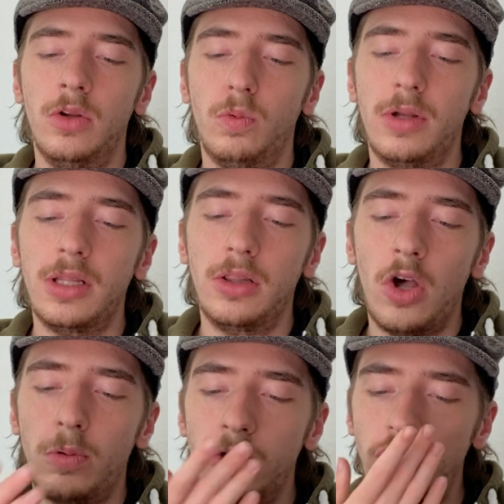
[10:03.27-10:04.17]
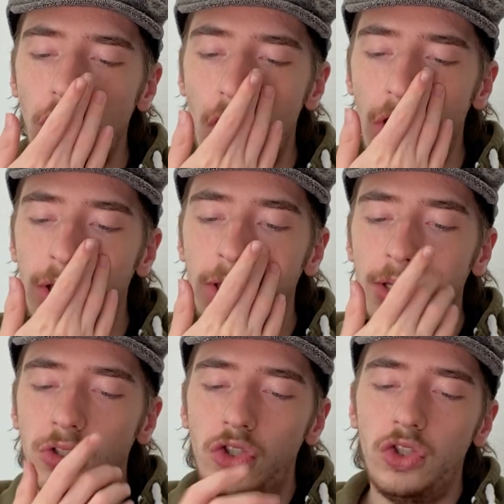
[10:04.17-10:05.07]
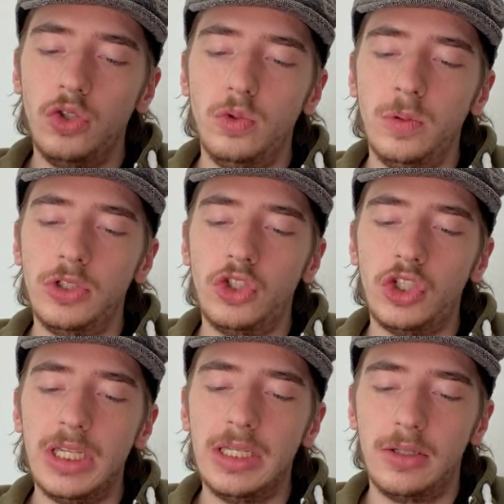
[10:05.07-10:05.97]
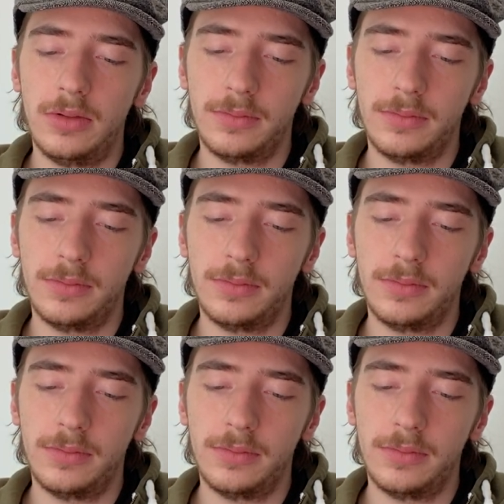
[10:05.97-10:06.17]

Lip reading: 1, the lower jaw, 2, cheek.